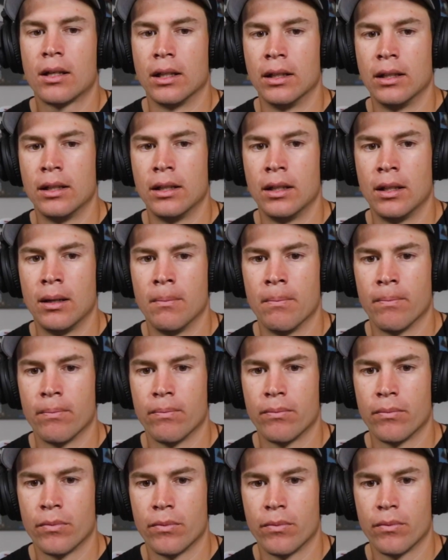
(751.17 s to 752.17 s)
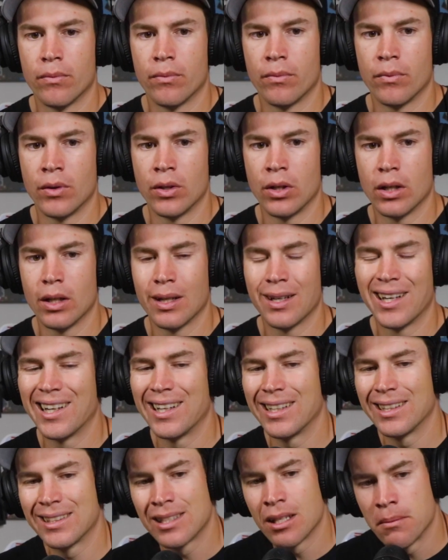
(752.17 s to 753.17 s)

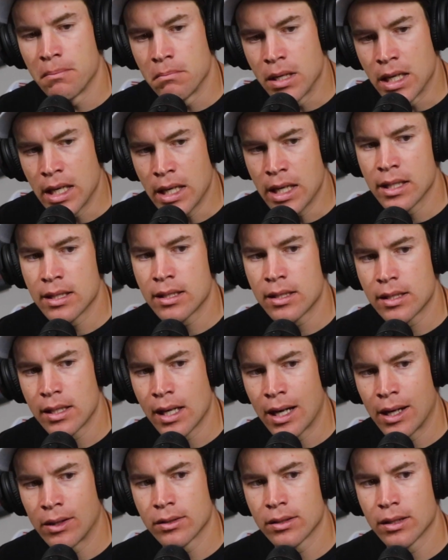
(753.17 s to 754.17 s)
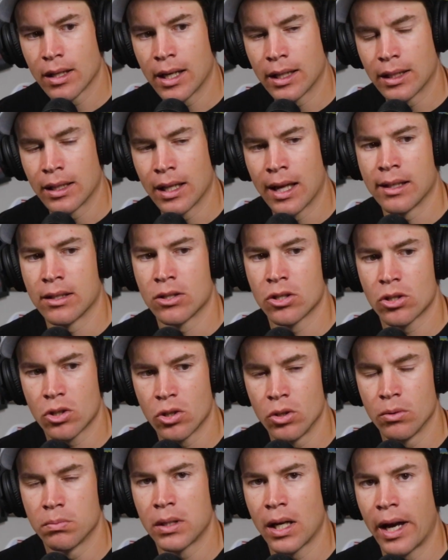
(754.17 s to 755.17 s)
To me, it sounds like that
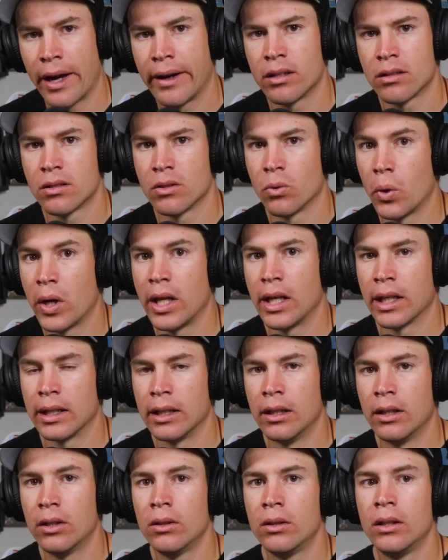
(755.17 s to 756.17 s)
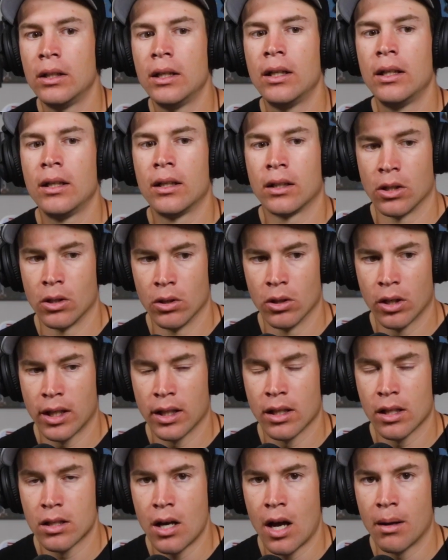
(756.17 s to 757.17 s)
scoop tire is the way to go. You look at
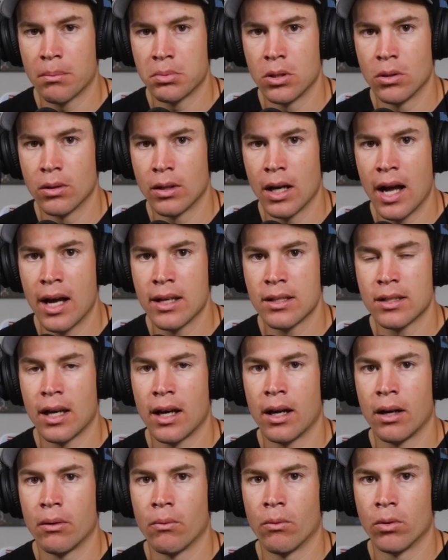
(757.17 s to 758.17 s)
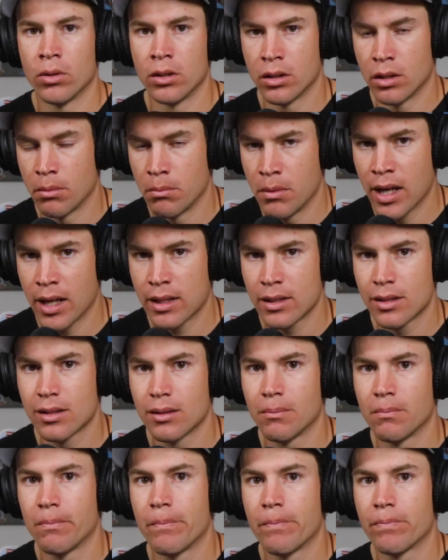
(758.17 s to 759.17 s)
the top 2 guys that were in the mix.
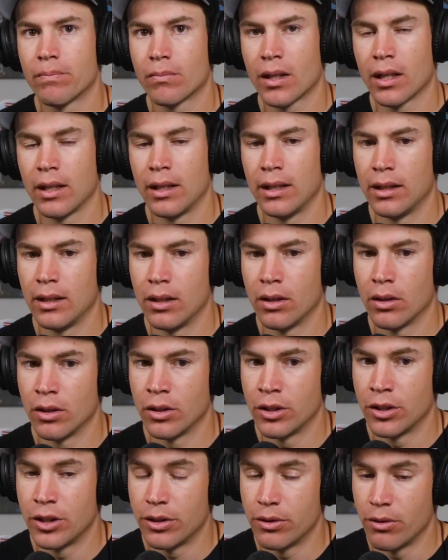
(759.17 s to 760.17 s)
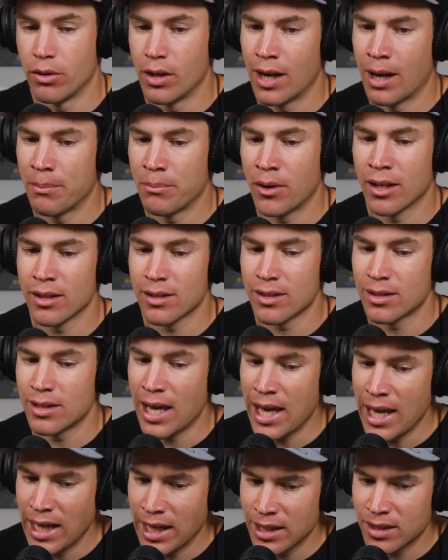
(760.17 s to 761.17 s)
I'm not
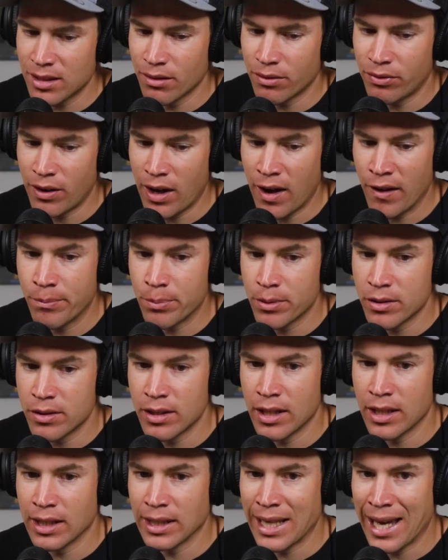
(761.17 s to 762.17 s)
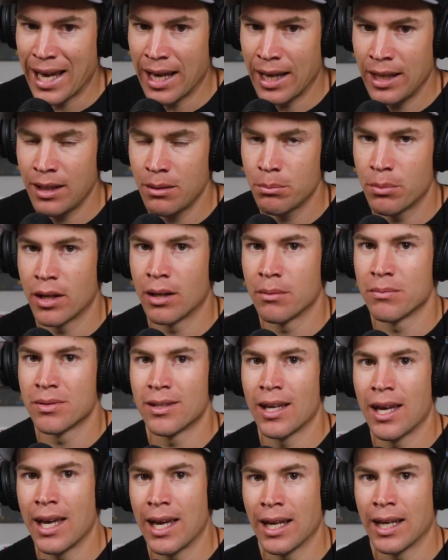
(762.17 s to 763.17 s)
saying it's a 5% gain, but I'm
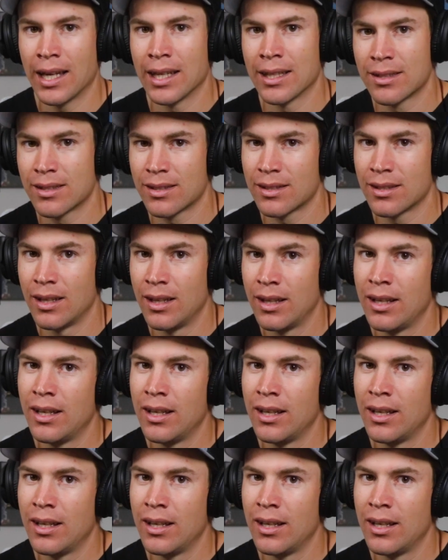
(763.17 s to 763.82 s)
saying it's